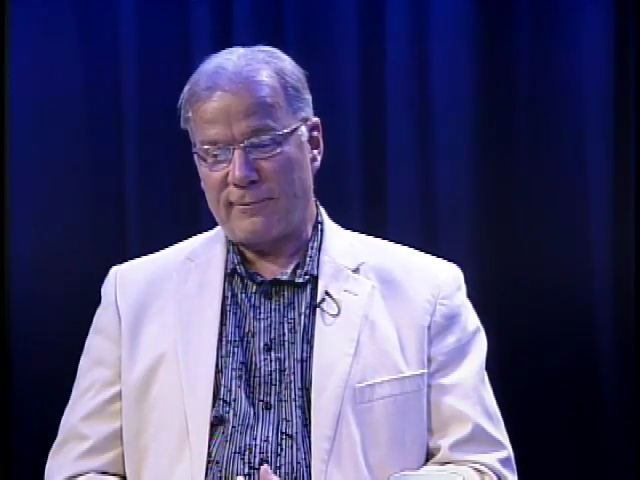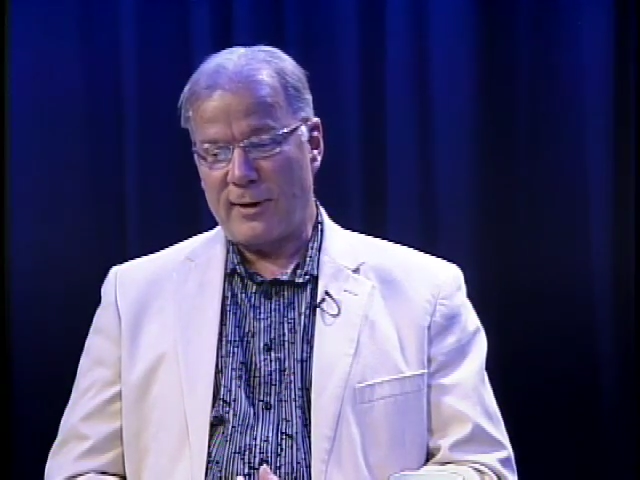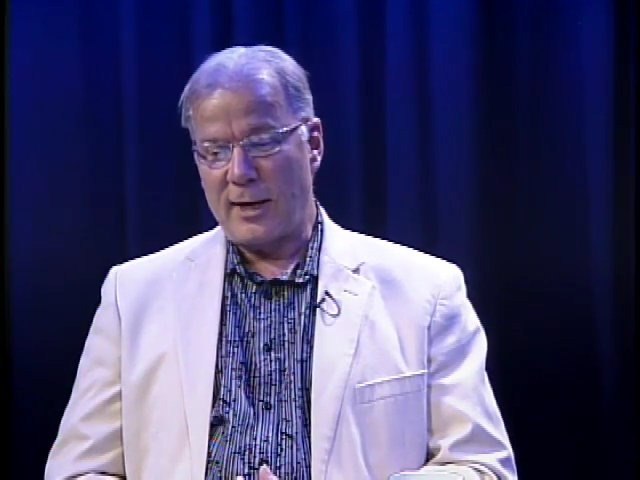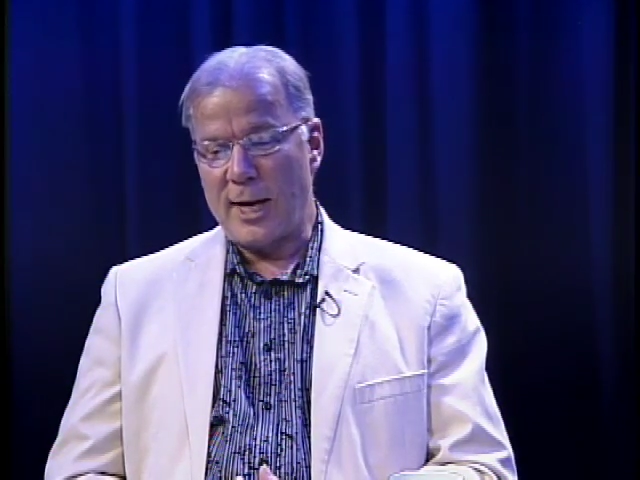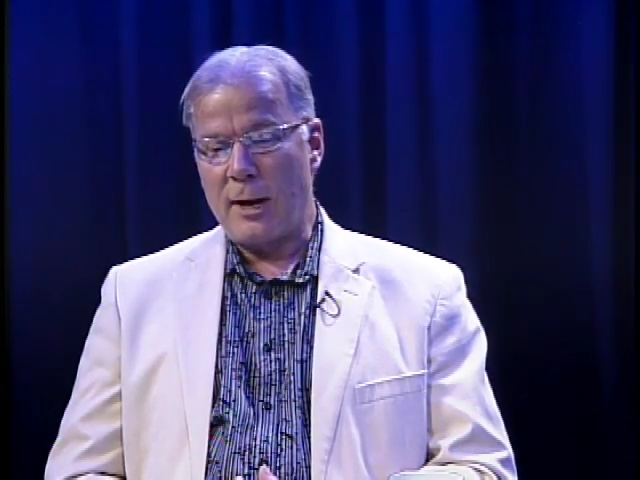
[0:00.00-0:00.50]

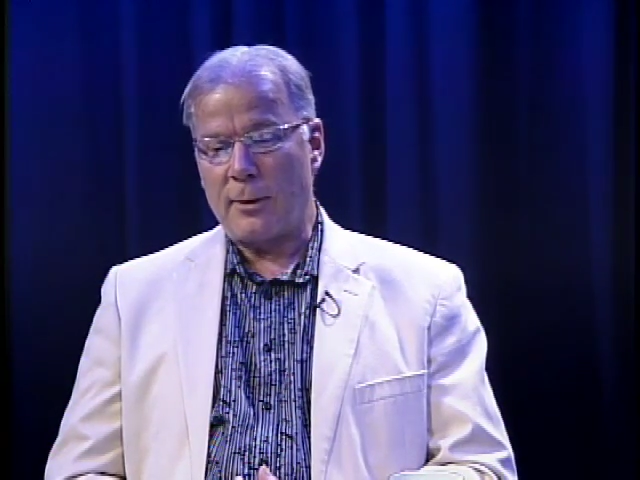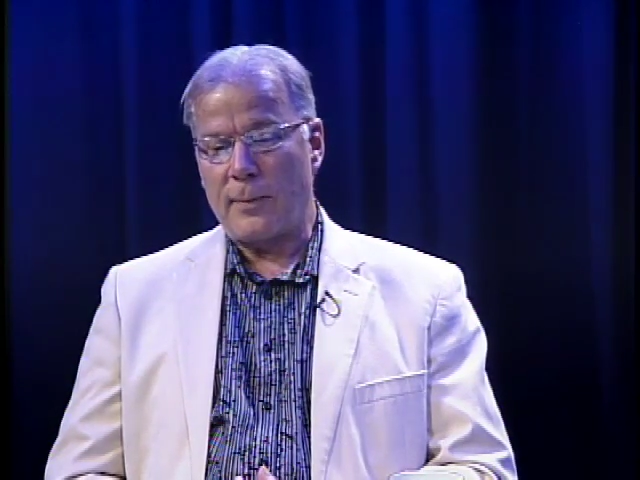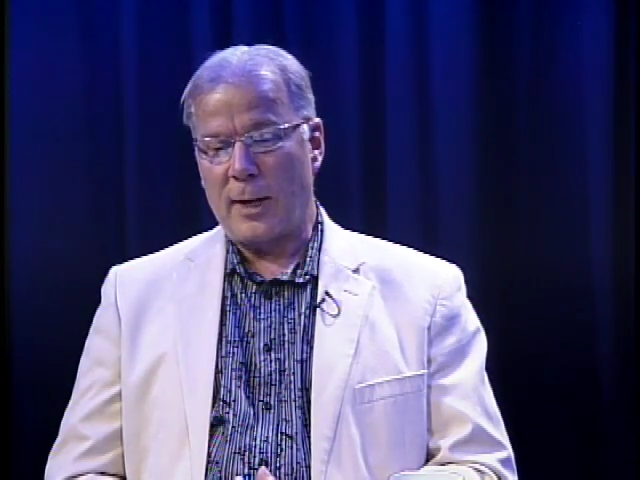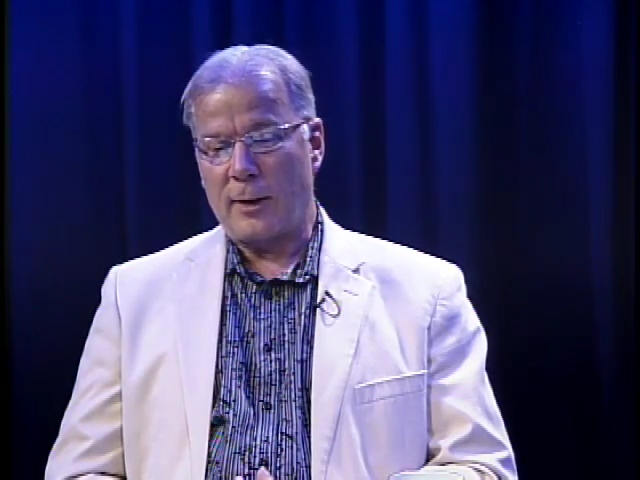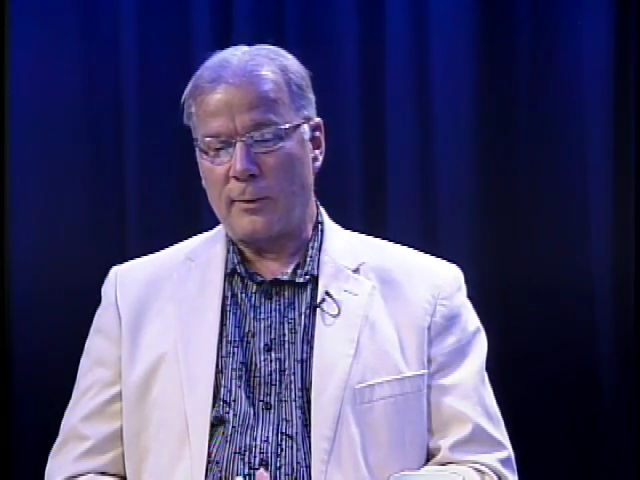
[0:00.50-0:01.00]
find out
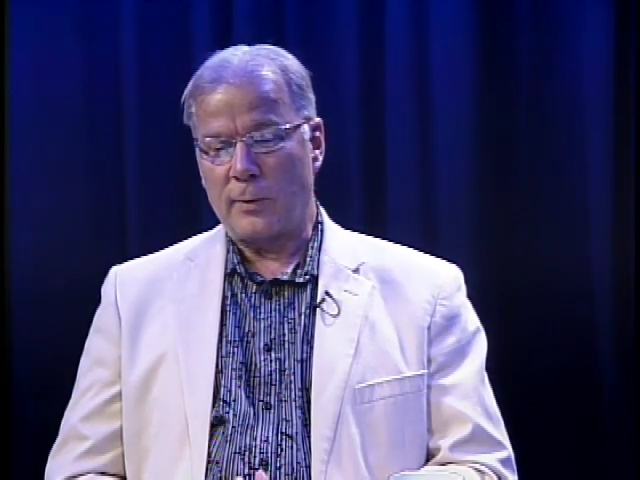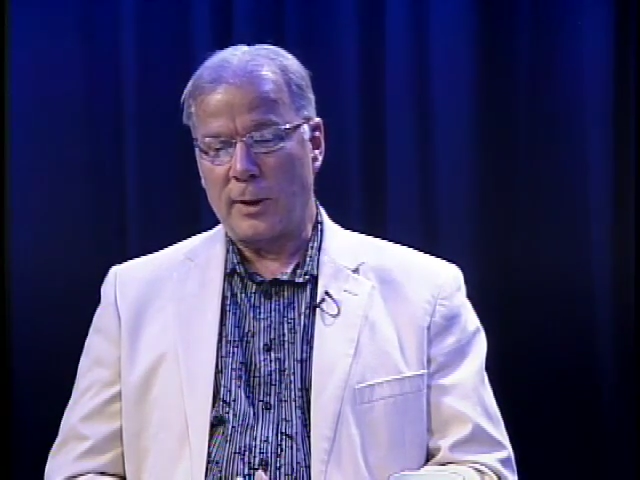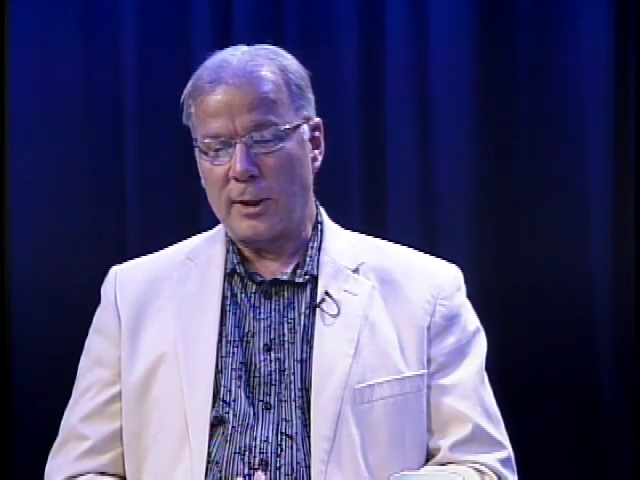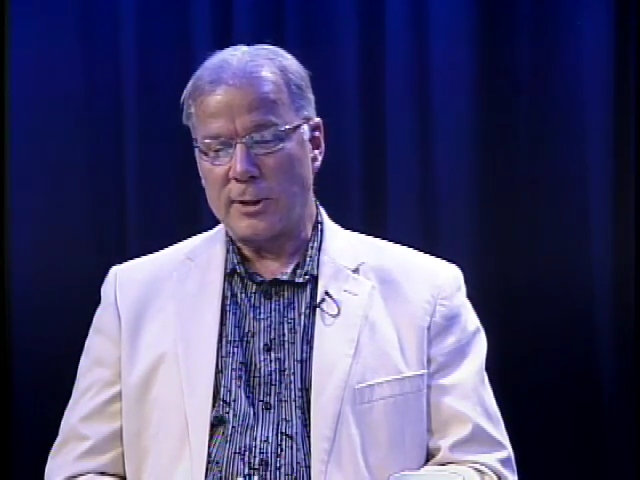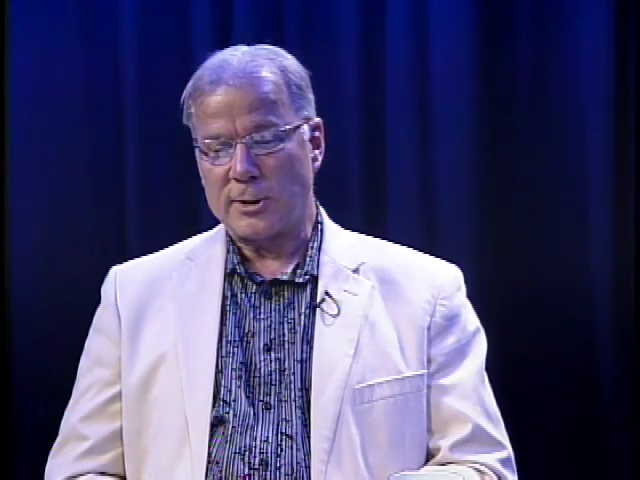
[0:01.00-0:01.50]
about it
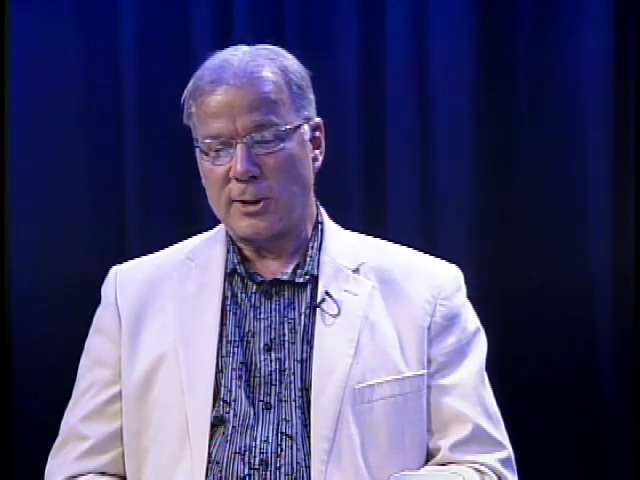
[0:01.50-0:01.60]
really is